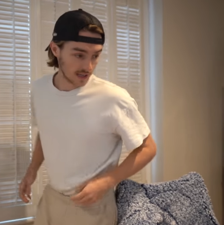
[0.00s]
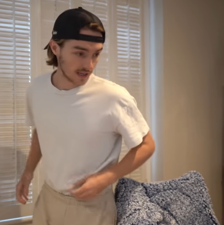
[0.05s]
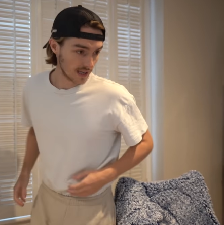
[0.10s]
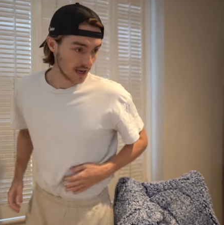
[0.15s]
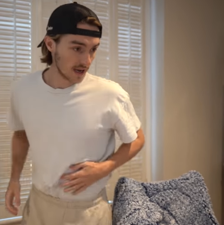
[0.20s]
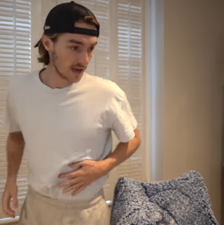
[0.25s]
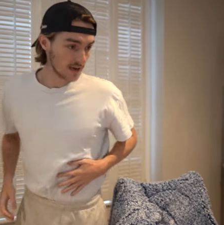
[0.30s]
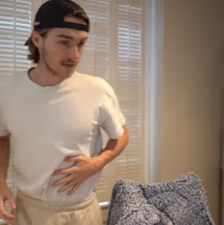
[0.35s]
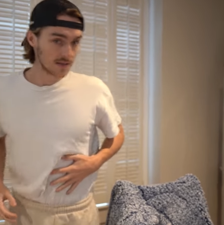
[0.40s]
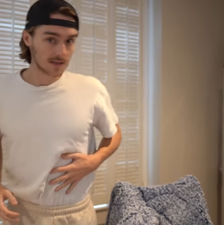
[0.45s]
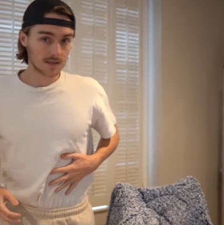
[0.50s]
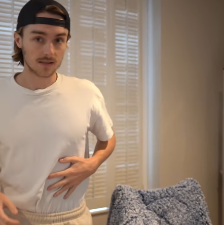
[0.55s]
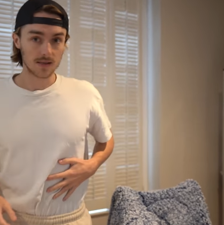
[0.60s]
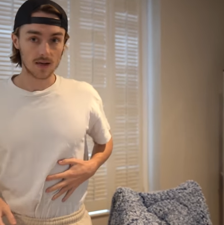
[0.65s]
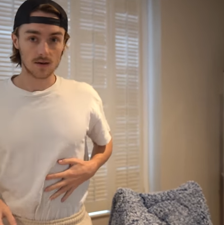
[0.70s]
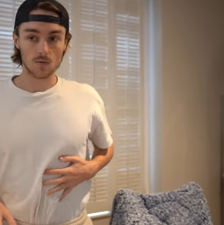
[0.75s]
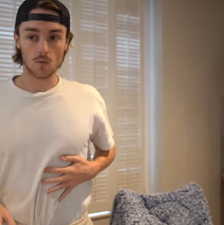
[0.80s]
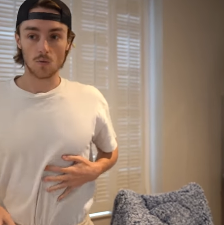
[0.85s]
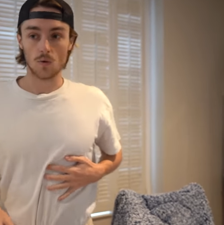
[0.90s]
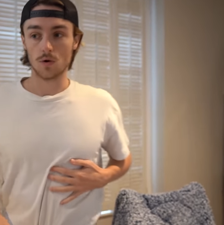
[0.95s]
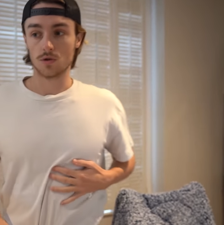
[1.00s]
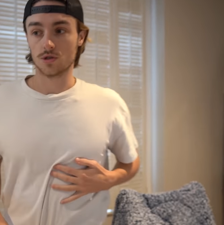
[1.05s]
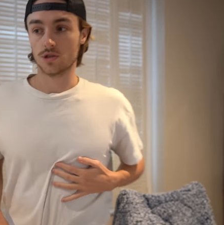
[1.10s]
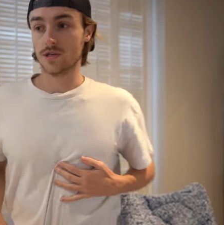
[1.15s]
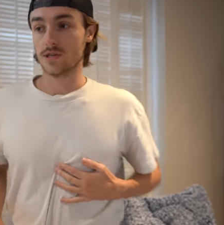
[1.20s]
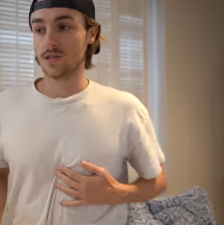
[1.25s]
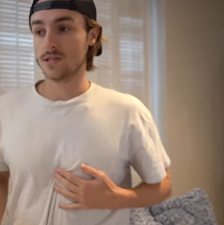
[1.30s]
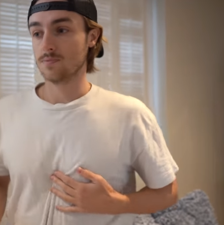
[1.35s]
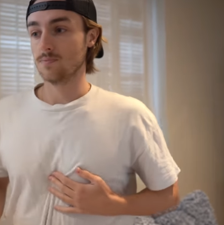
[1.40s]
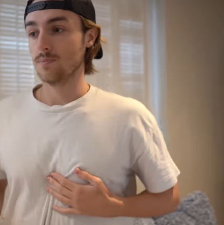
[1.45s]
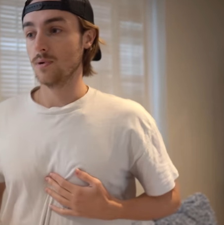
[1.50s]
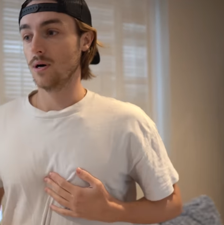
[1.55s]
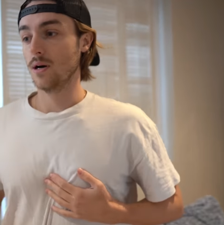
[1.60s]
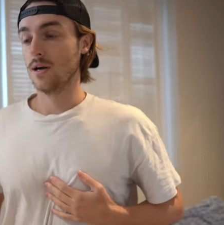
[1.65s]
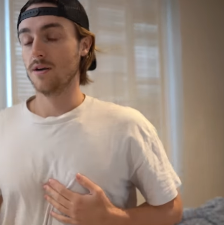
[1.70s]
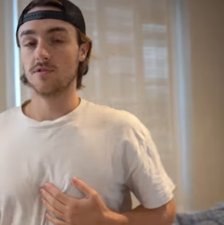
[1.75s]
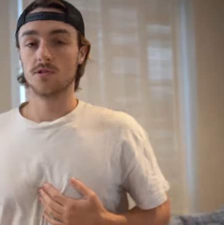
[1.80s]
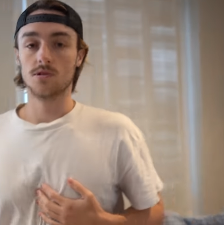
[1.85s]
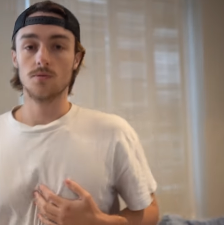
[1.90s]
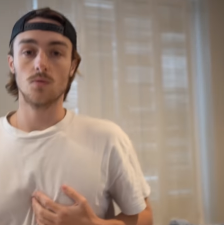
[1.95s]
I get sent watches,
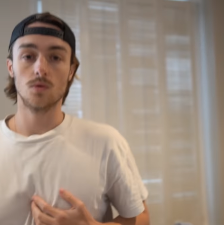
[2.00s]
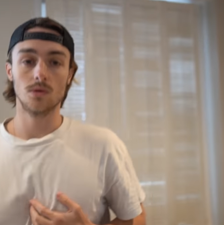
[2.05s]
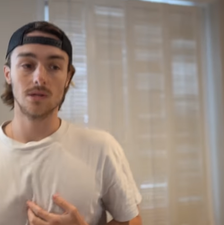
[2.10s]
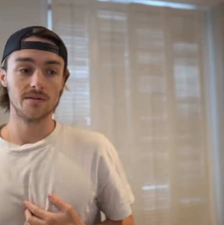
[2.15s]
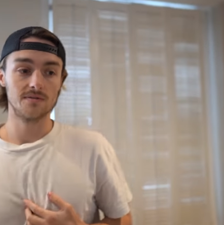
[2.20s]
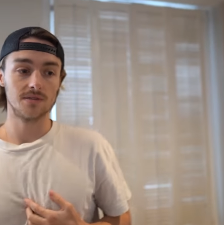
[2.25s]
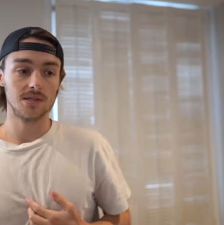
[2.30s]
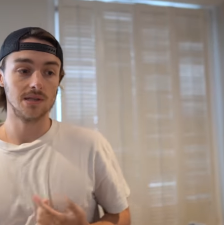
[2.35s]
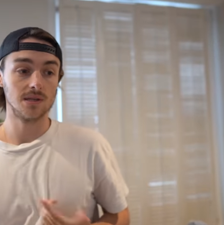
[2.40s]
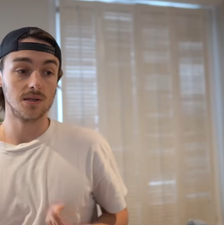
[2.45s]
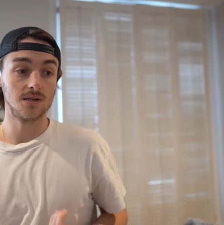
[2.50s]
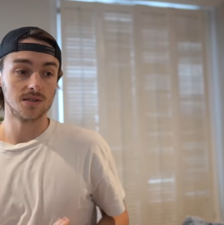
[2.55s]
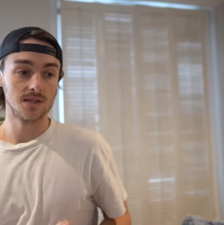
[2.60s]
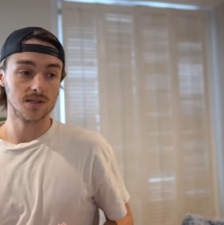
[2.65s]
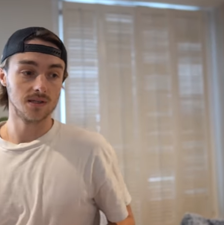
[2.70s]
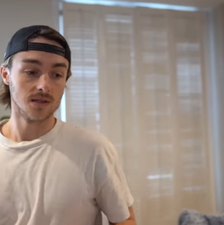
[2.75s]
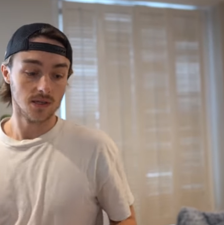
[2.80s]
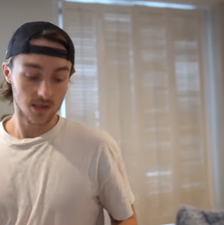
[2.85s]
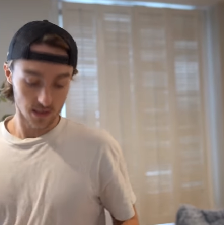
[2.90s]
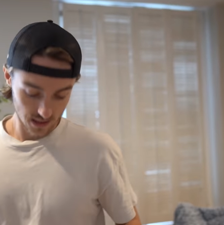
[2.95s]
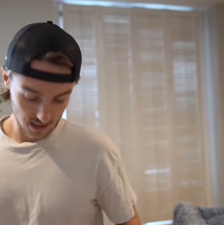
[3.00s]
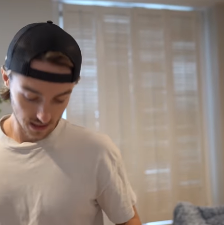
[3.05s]
but if someone lives in London,